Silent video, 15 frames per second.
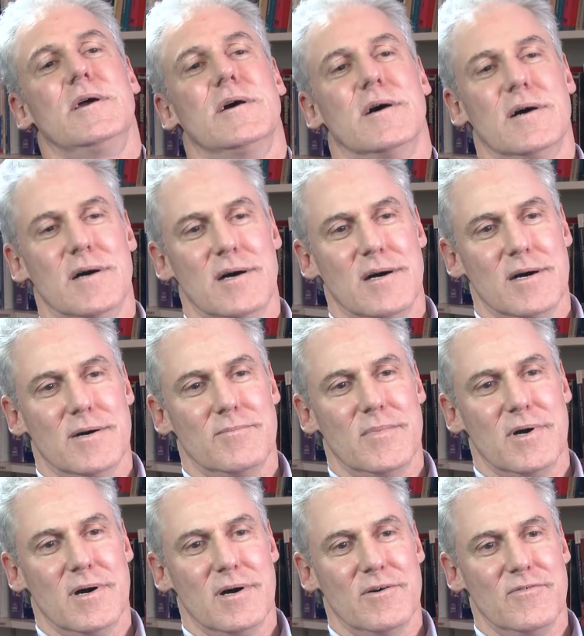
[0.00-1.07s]

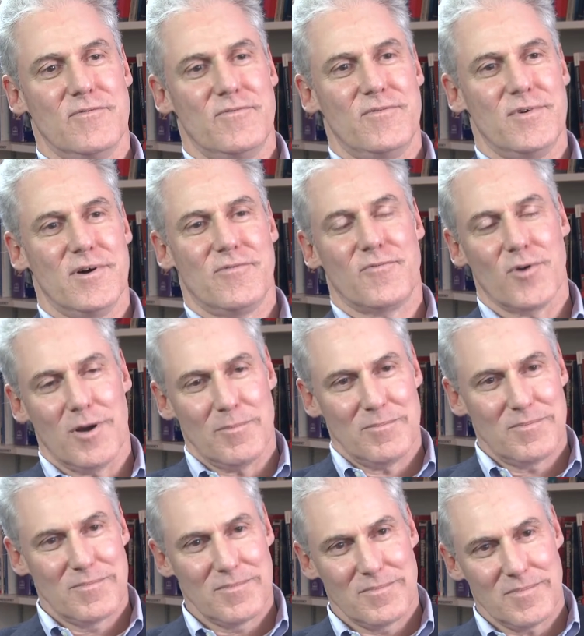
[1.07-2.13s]

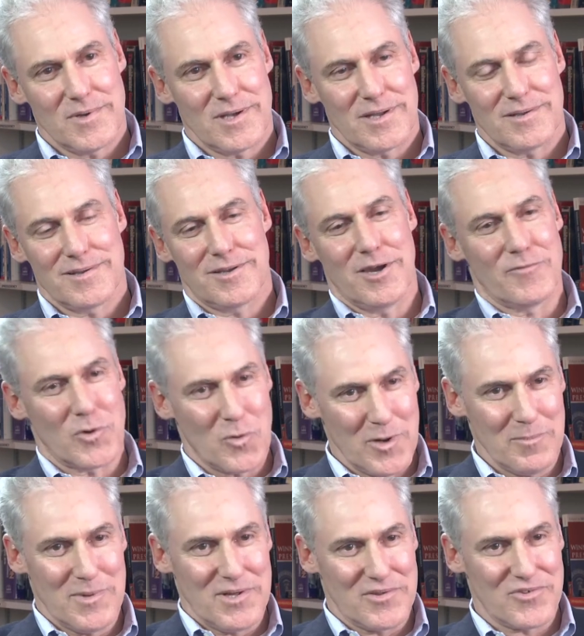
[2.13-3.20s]
from Governor
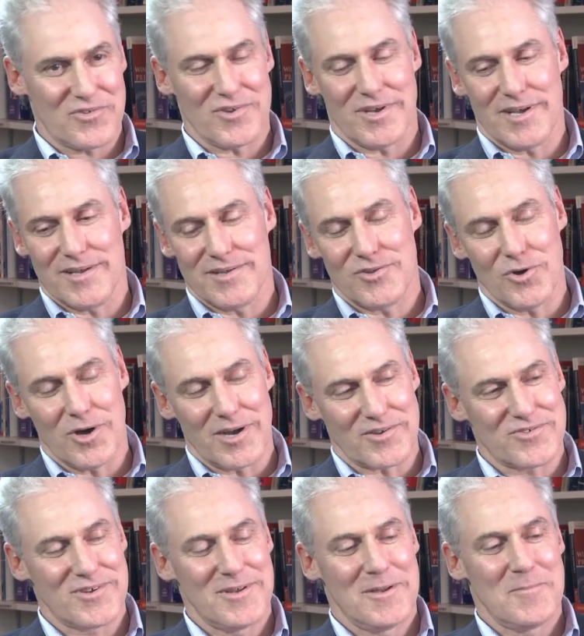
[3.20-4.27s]
Whitman's
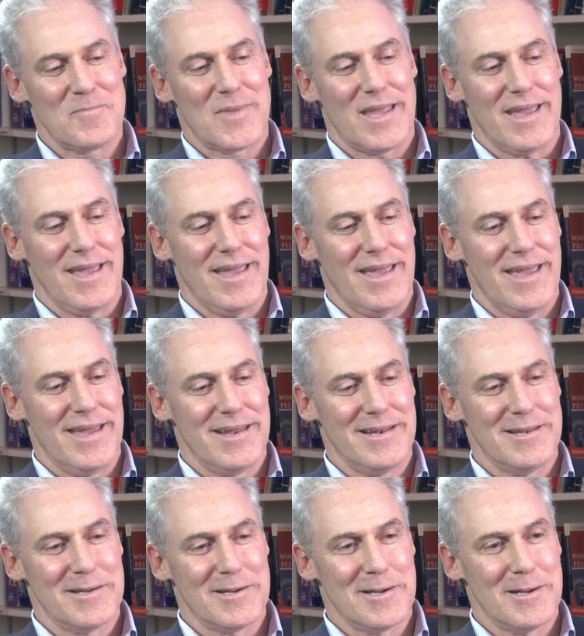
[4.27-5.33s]
dogs.
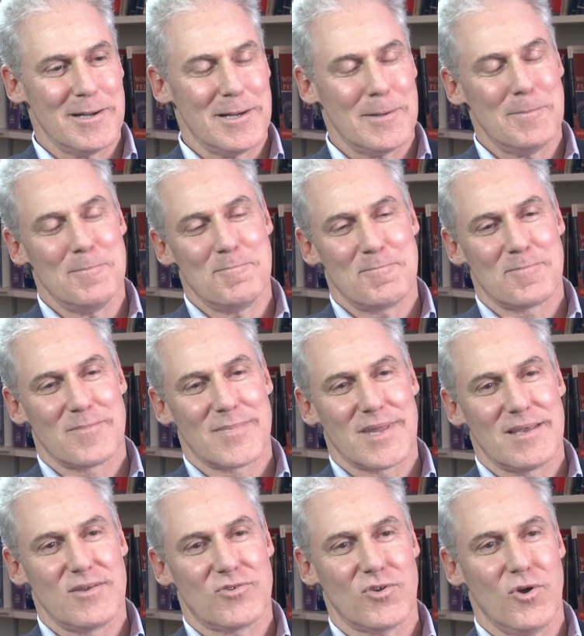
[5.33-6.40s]
And
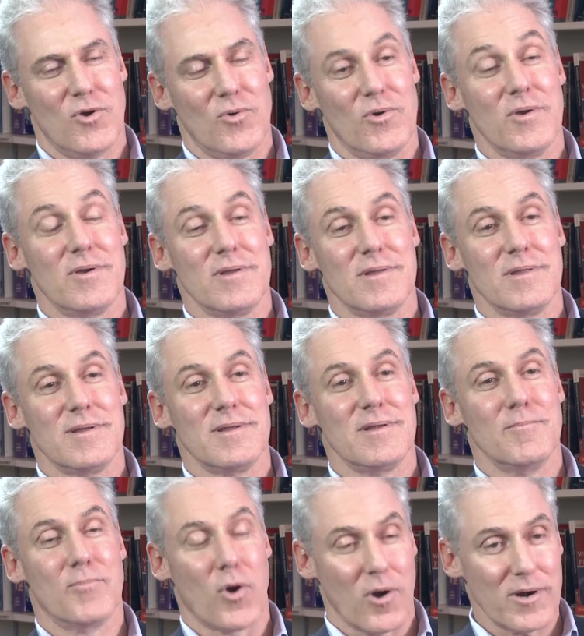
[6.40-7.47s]
so
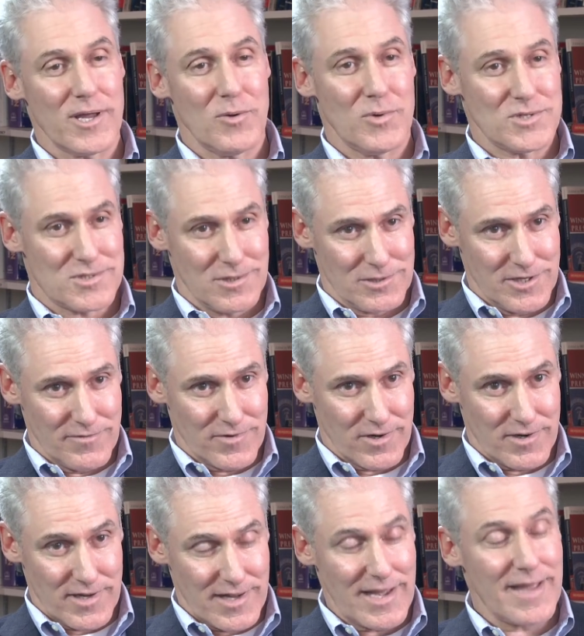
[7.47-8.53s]
Barney was
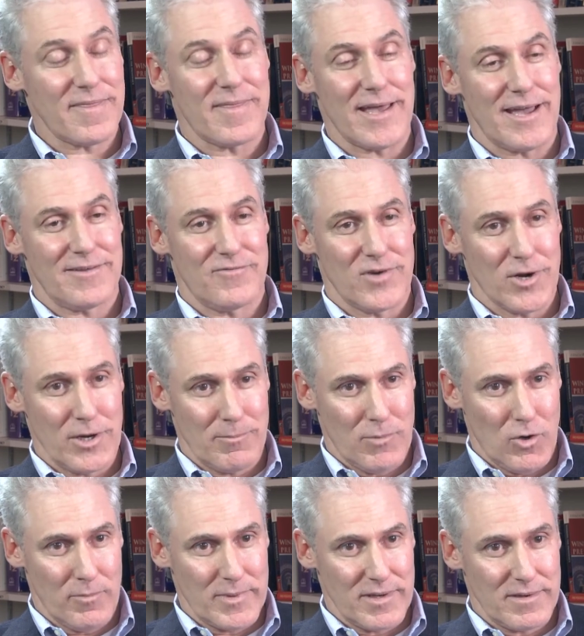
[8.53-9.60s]
delivered at that very
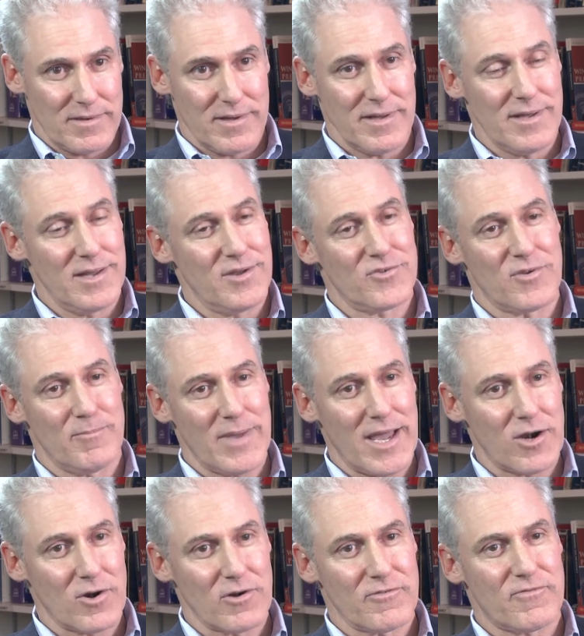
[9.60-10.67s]
moment. And as a
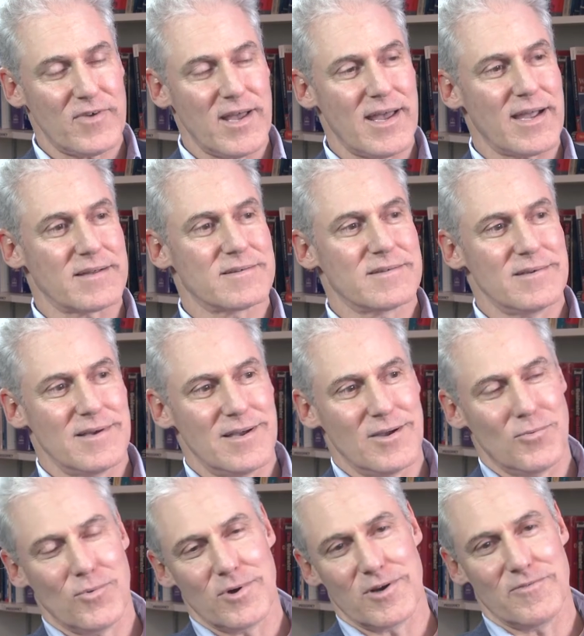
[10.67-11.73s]
matter of fact,
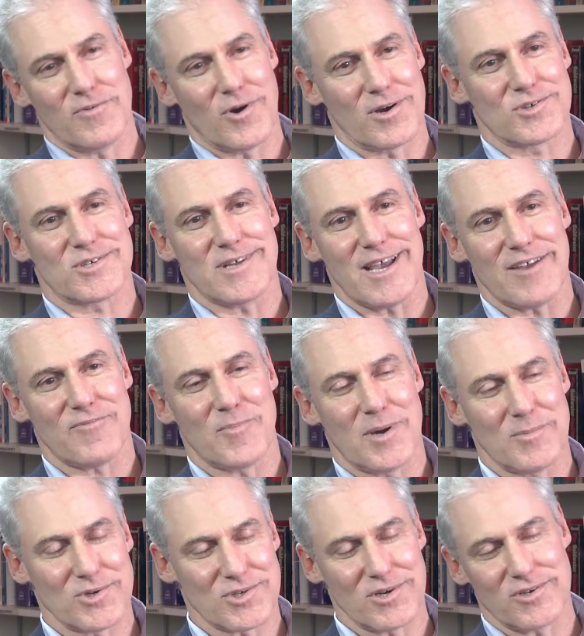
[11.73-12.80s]
one of our staff
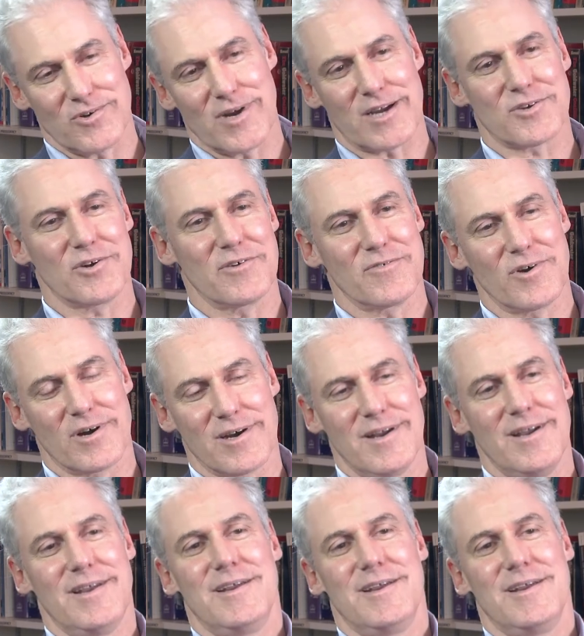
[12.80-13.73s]
members, our director of our